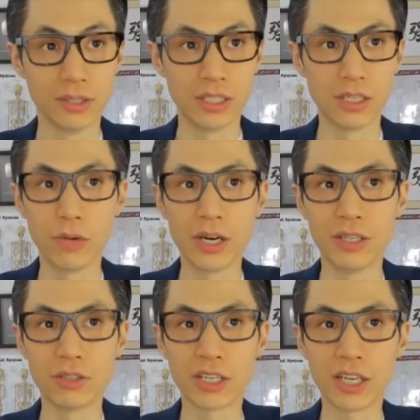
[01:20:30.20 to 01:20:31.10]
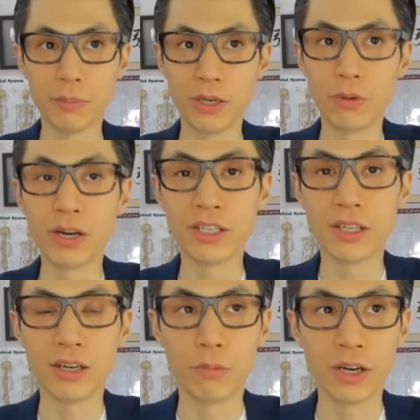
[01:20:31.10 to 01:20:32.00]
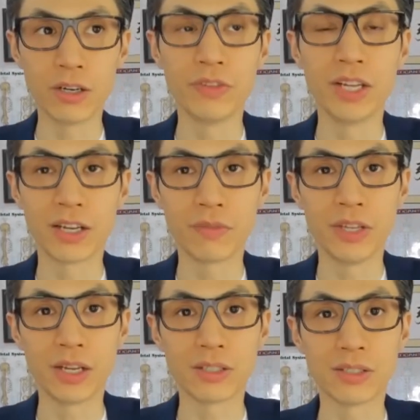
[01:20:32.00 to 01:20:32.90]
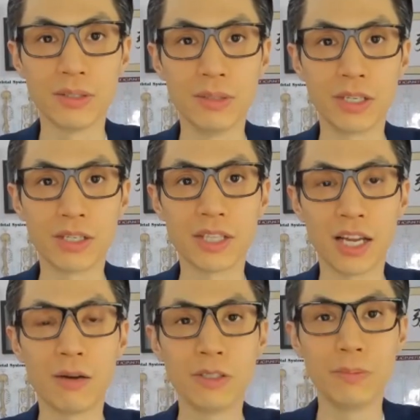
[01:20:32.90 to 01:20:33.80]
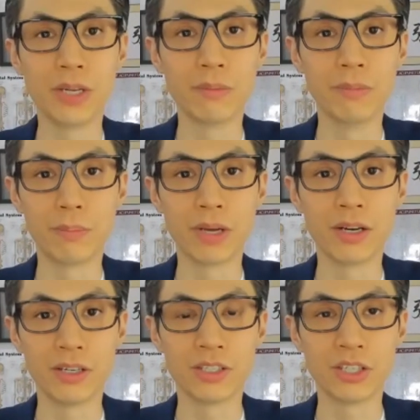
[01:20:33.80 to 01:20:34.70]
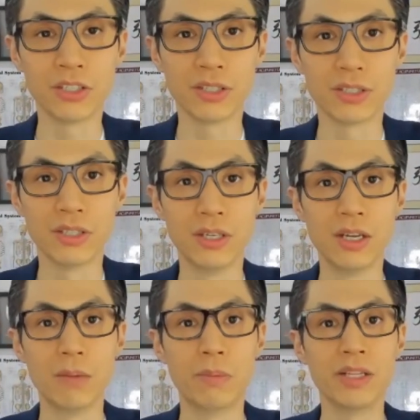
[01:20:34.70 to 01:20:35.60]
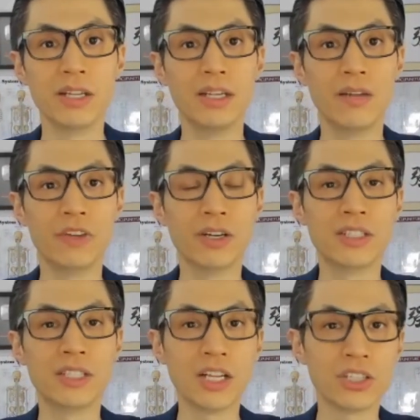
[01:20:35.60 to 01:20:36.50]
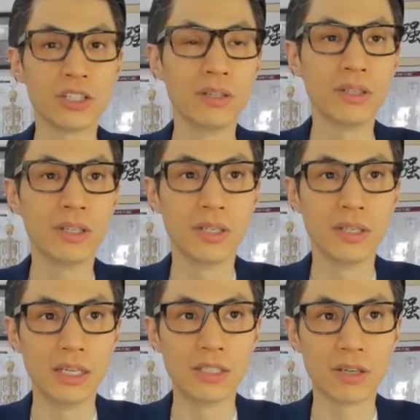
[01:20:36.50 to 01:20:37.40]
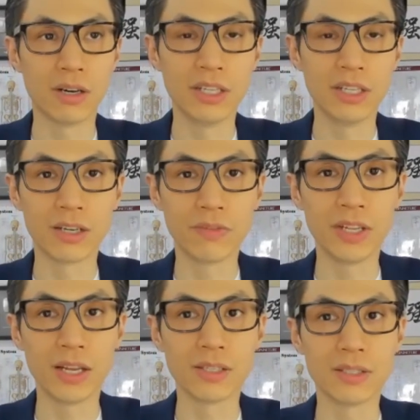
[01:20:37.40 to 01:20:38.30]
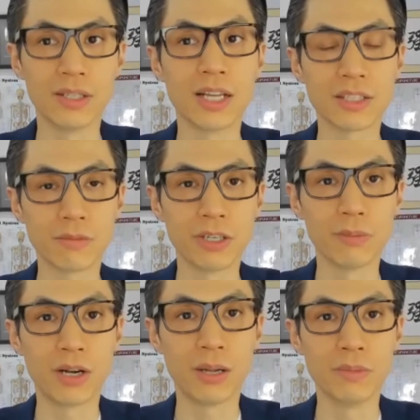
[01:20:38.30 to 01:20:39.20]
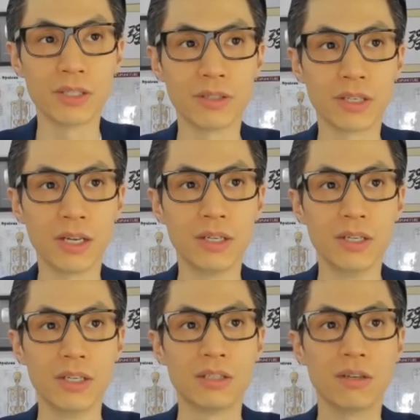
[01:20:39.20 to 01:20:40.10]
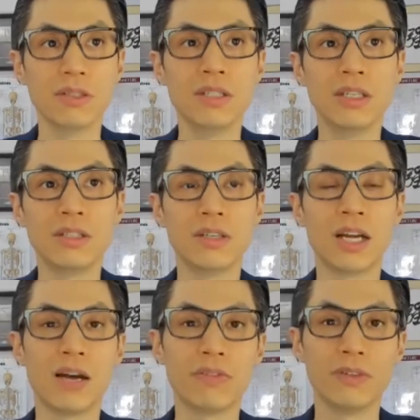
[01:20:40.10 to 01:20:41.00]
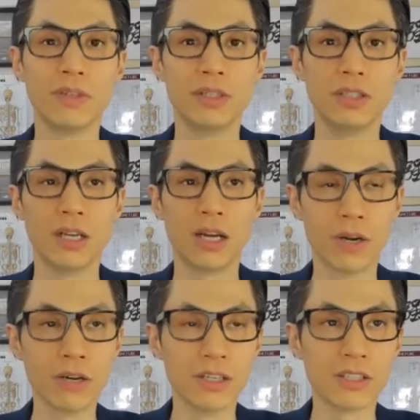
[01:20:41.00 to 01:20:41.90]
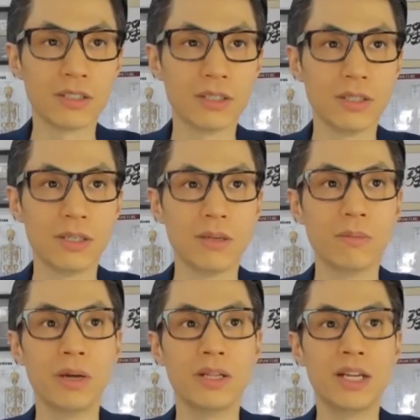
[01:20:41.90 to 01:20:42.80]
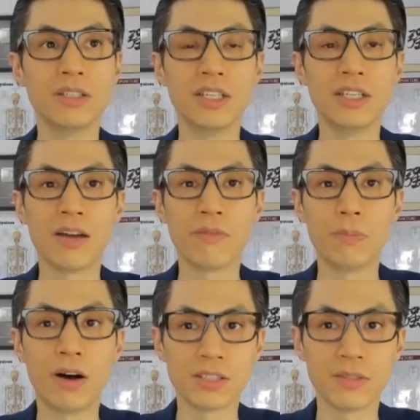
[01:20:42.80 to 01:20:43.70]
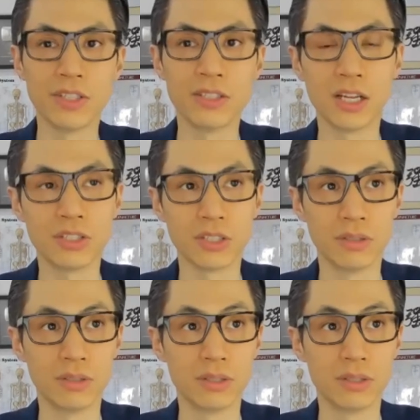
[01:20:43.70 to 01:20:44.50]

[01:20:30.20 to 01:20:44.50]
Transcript: It's okay to be aware of negative things because that helps you make better decisions. But then if your intention is on negative things, then that's where the problem is, okay? So you need to have awareness, but then you need to have positive intention.